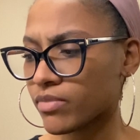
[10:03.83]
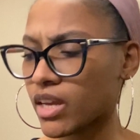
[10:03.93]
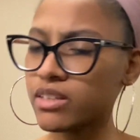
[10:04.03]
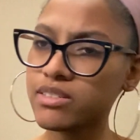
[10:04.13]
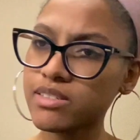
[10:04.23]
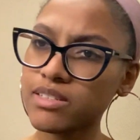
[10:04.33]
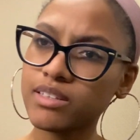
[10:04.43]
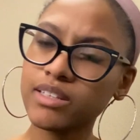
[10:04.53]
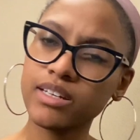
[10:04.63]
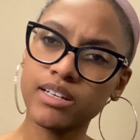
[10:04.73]

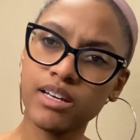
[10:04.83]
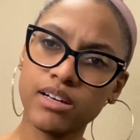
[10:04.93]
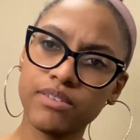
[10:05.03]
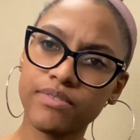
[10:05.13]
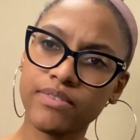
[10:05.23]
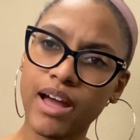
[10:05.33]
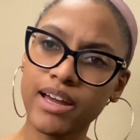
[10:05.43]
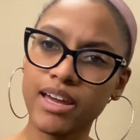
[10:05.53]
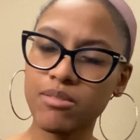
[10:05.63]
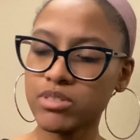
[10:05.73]
interestingly enough, I
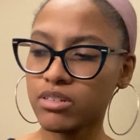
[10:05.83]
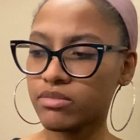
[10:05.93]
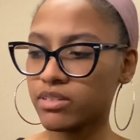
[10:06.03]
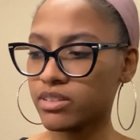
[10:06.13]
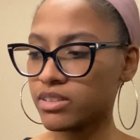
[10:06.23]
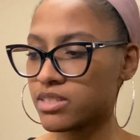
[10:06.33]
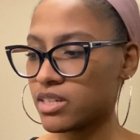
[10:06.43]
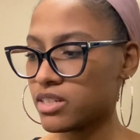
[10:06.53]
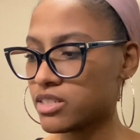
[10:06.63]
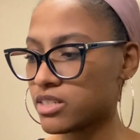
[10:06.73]
came to the
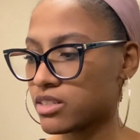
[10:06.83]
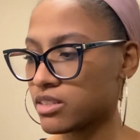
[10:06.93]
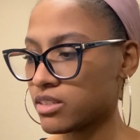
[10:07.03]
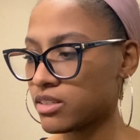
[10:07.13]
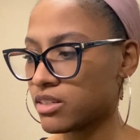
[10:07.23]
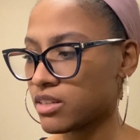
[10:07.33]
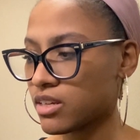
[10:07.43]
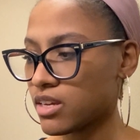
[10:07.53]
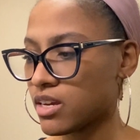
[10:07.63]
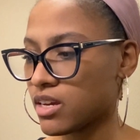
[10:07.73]
realization
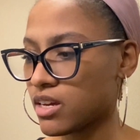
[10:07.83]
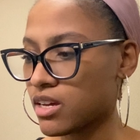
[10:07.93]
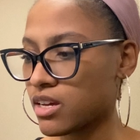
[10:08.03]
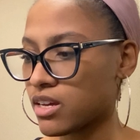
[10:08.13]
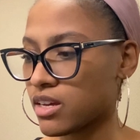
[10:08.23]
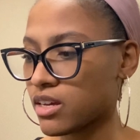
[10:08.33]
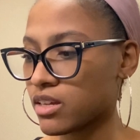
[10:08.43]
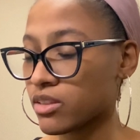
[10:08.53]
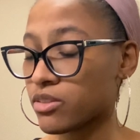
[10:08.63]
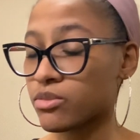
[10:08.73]

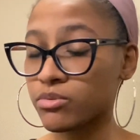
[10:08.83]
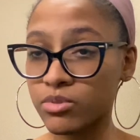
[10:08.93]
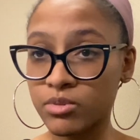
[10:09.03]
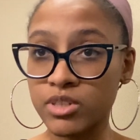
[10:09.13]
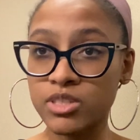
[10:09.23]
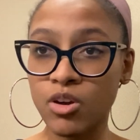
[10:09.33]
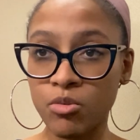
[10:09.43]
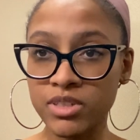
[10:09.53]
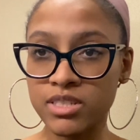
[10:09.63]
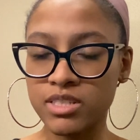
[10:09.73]
through this
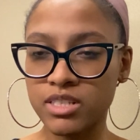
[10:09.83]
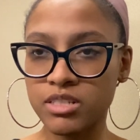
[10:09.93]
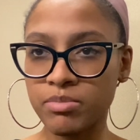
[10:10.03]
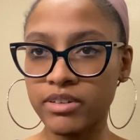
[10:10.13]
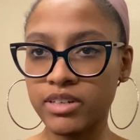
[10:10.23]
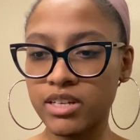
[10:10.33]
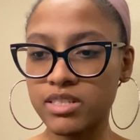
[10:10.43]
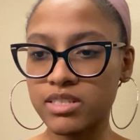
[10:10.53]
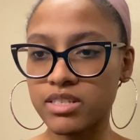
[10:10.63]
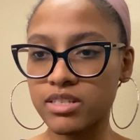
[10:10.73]
homelessness
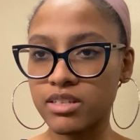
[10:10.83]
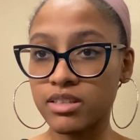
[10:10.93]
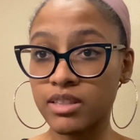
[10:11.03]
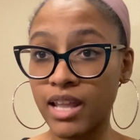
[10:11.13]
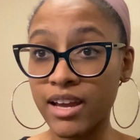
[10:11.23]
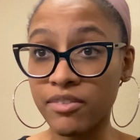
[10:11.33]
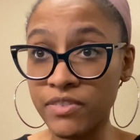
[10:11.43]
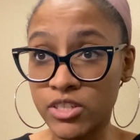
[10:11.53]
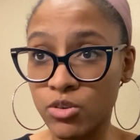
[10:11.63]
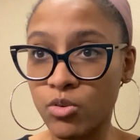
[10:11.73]
experience, like
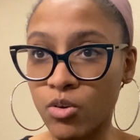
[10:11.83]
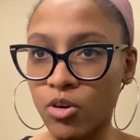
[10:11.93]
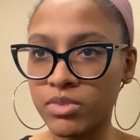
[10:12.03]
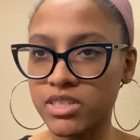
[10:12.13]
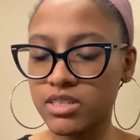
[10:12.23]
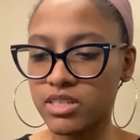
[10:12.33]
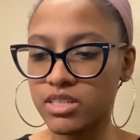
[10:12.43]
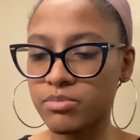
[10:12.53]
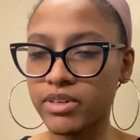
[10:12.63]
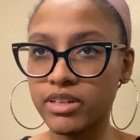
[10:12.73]
physical homelessness
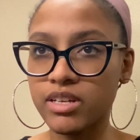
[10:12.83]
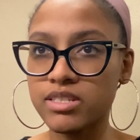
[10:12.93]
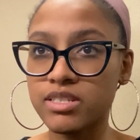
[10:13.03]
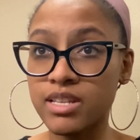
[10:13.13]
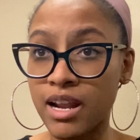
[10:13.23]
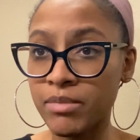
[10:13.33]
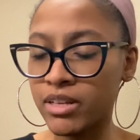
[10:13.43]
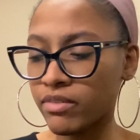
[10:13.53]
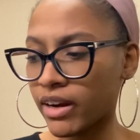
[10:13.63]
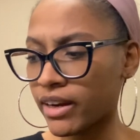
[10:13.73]
experience that I'm
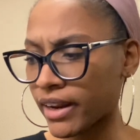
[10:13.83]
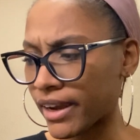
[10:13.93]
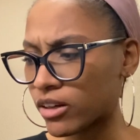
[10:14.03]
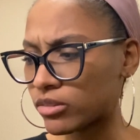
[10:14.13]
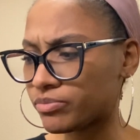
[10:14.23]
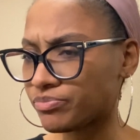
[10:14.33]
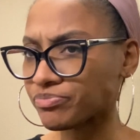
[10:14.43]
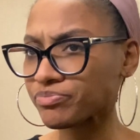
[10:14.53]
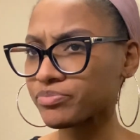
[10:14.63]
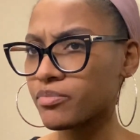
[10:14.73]
in right now,
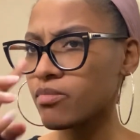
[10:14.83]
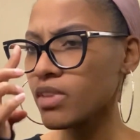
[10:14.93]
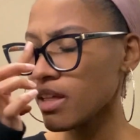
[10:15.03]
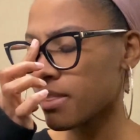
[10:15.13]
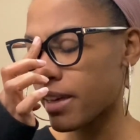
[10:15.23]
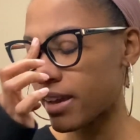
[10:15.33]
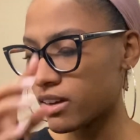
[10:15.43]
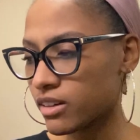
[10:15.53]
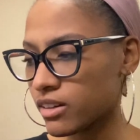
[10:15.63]
that